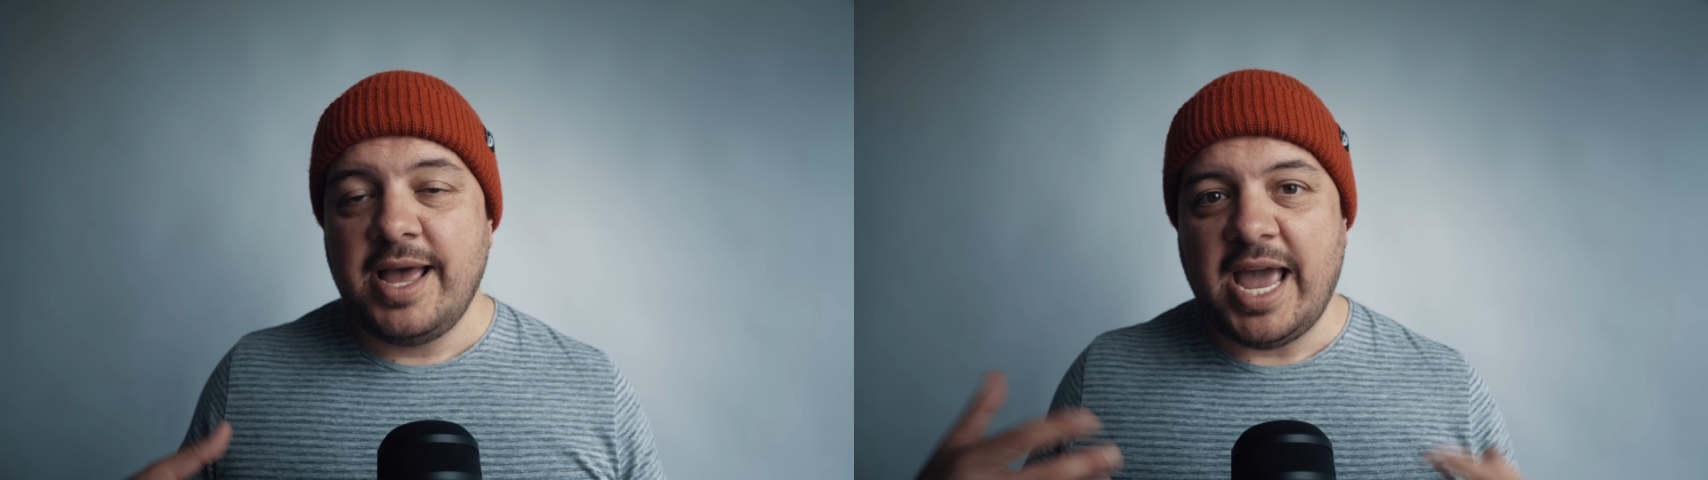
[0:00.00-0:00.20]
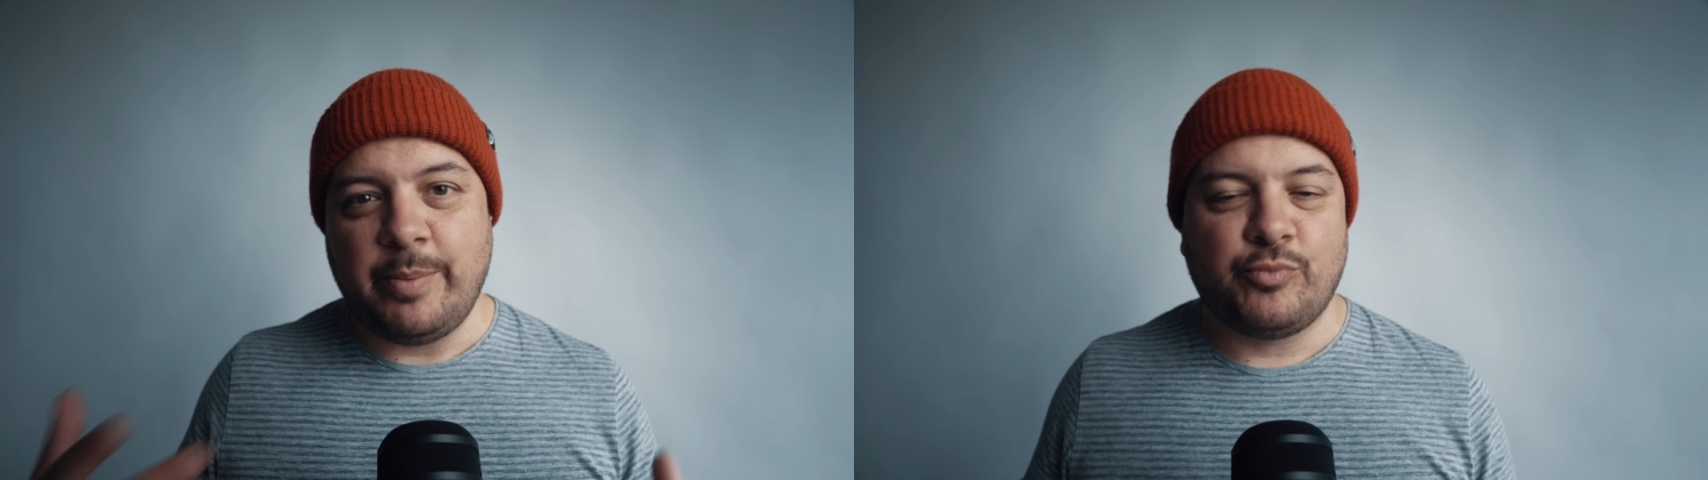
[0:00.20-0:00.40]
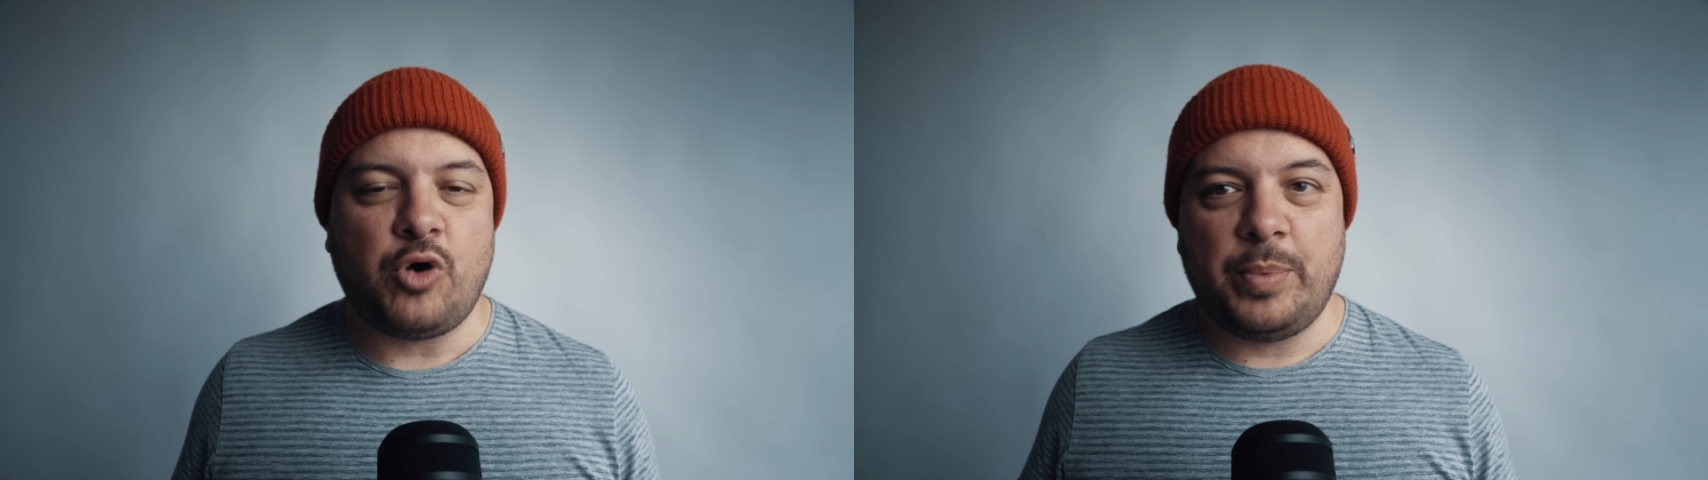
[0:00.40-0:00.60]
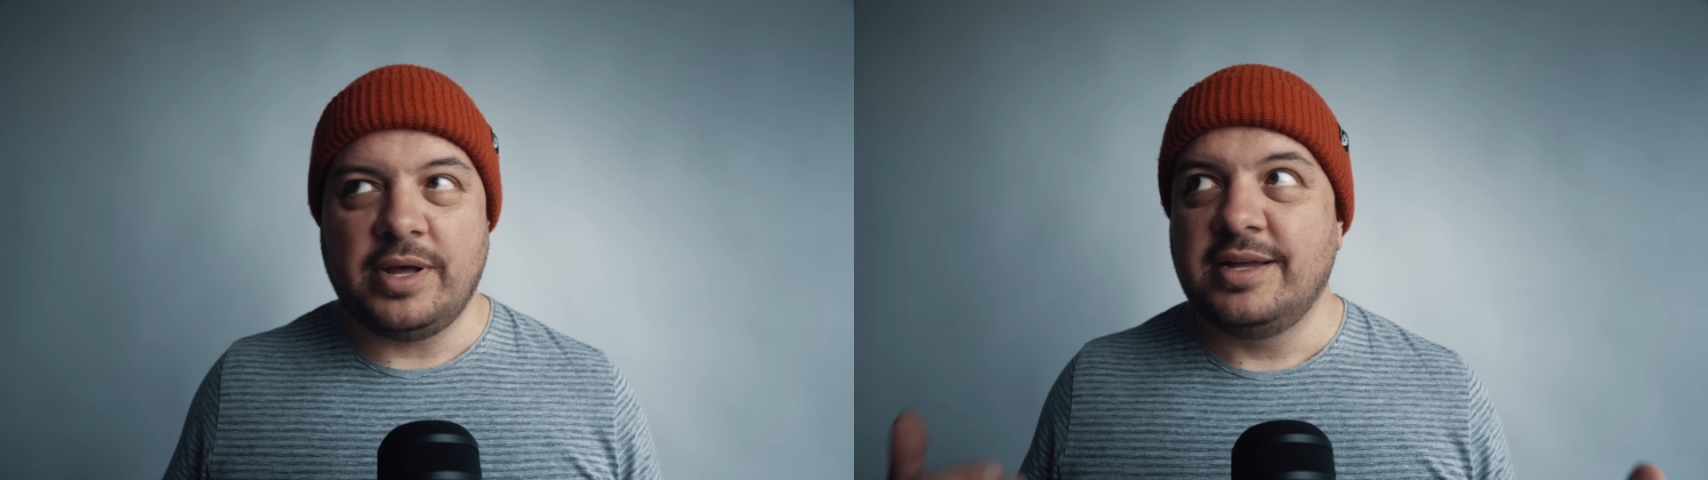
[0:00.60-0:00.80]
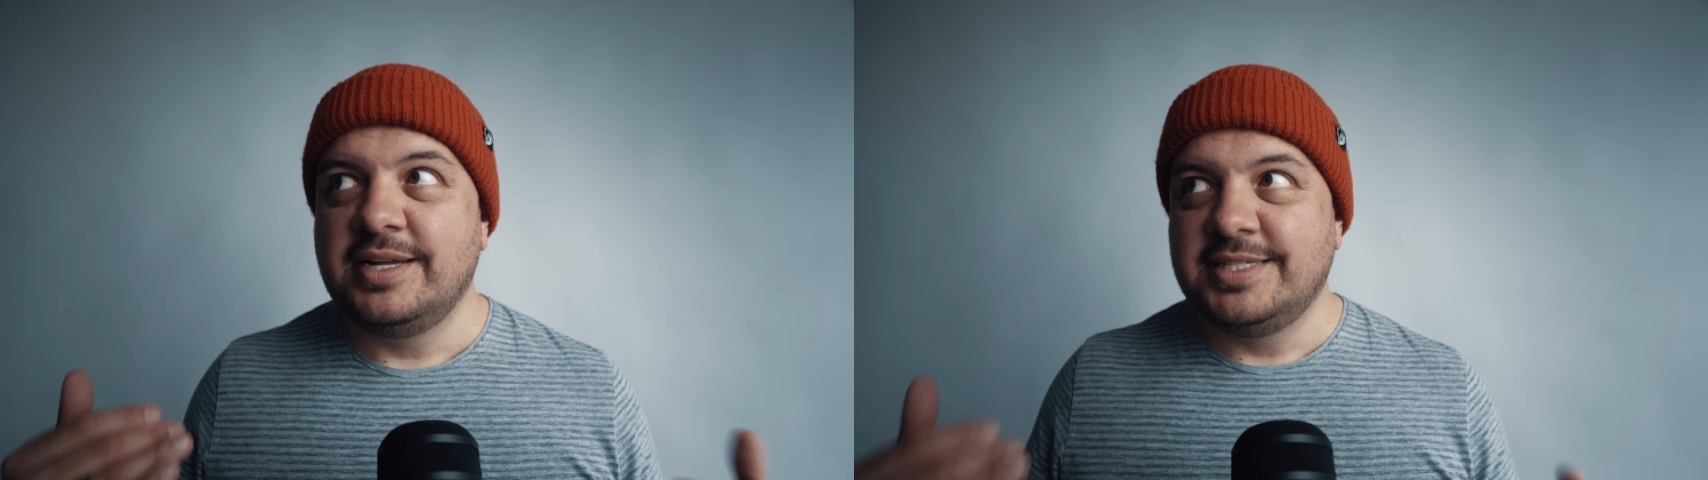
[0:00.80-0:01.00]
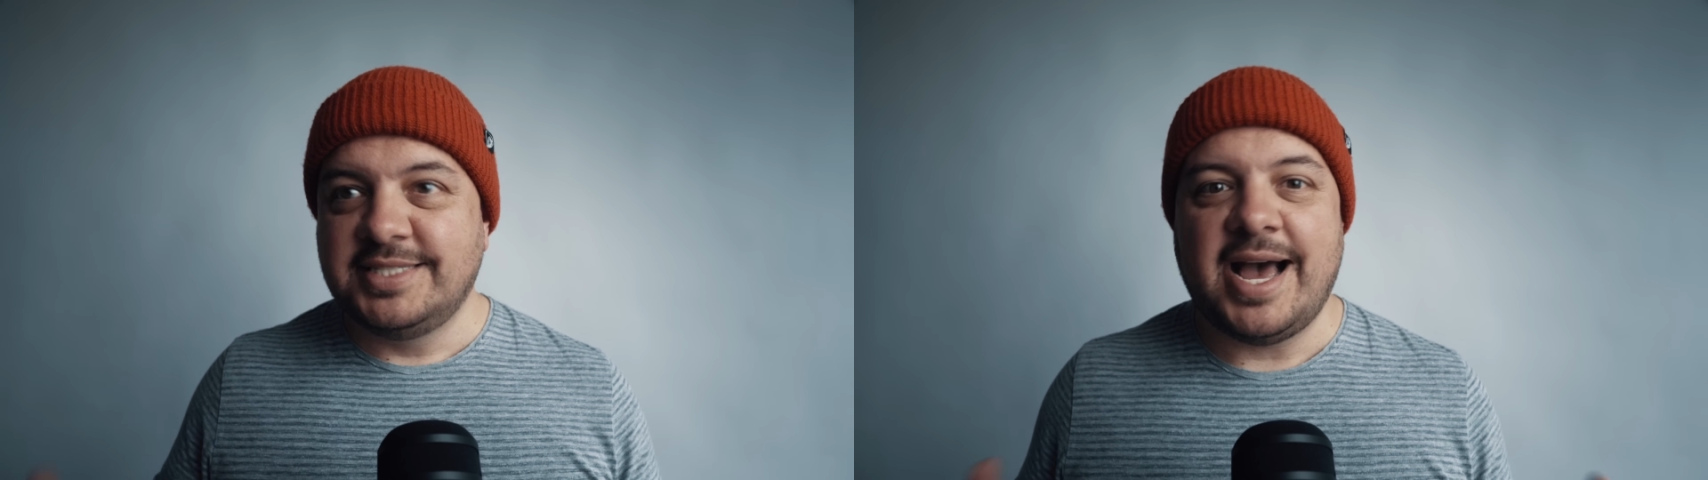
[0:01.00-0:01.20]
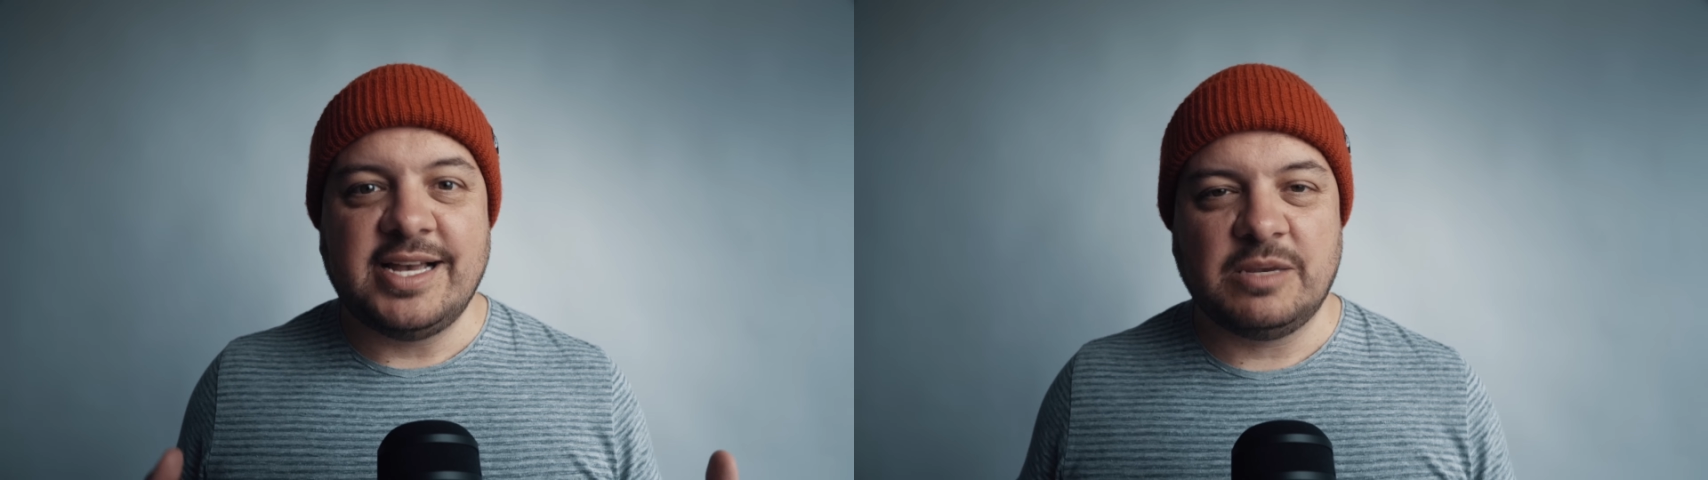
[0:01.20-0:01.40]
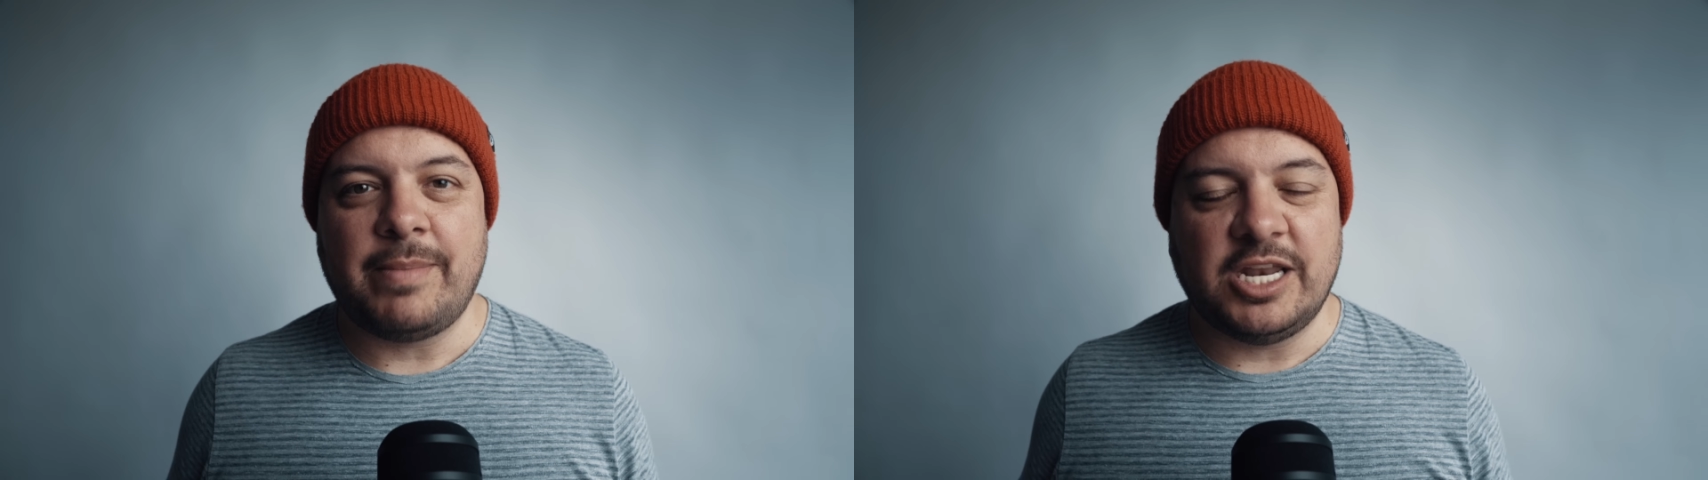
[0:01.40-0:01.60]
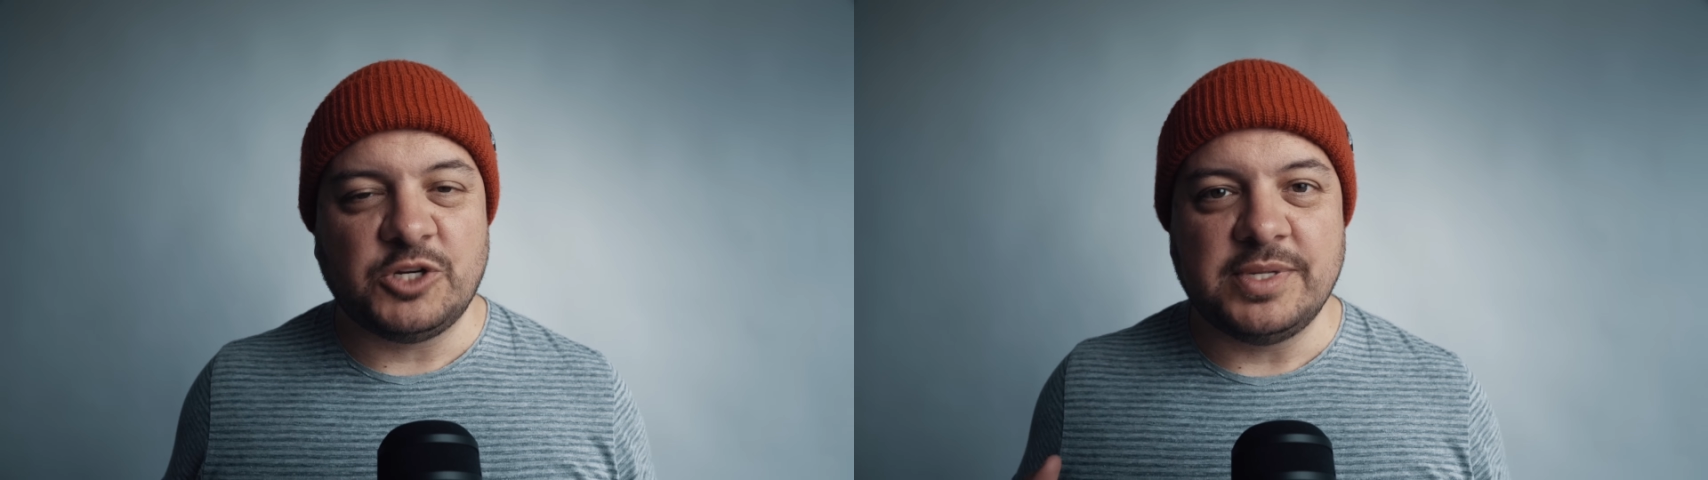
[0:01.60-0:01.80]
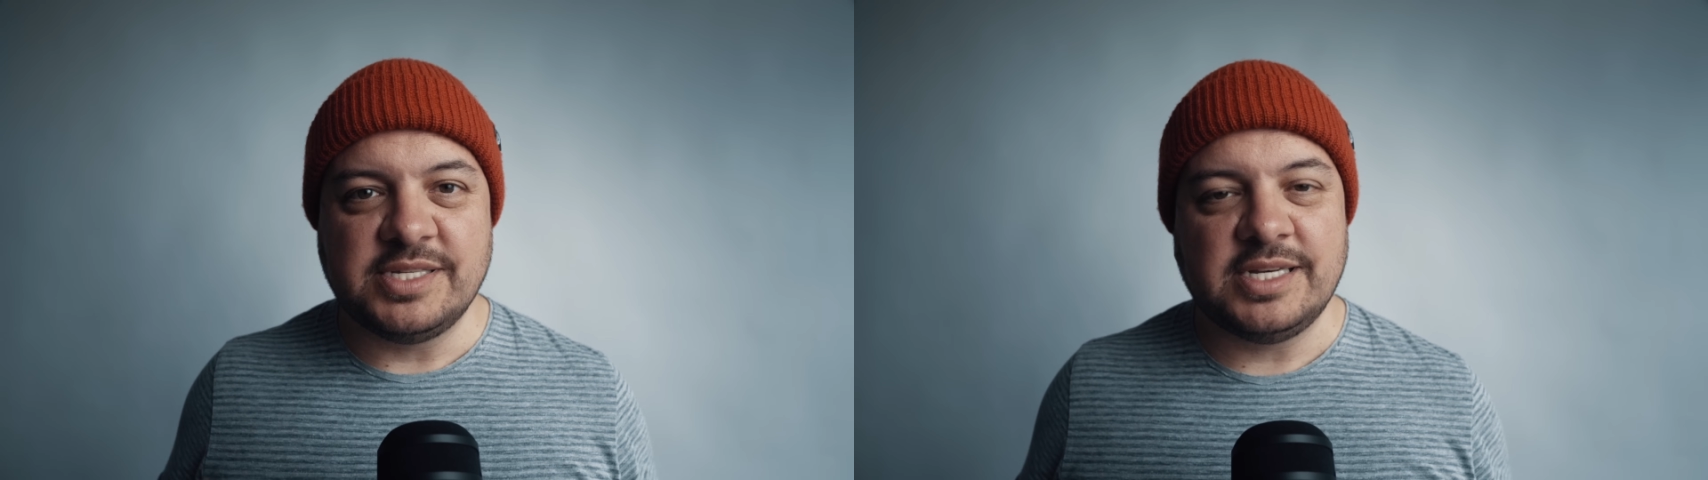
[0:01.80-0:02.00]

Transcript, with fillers: a proper task management